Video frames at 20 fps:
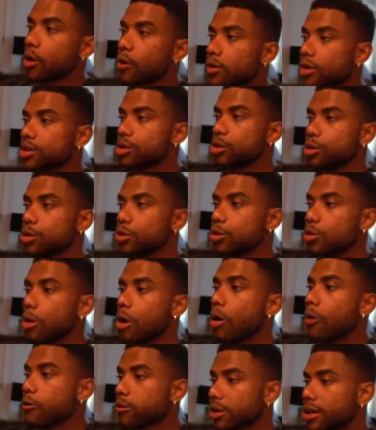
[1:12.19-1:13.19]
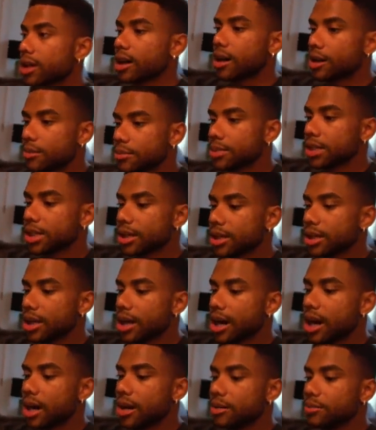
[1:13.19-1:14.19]
over to overcome
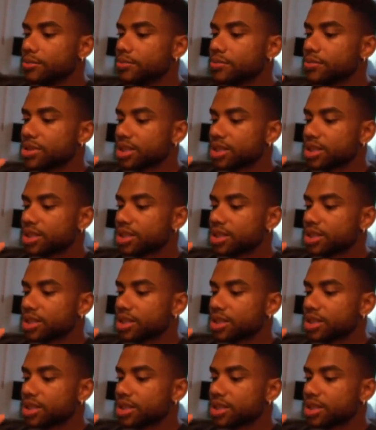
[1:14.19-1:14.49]
um,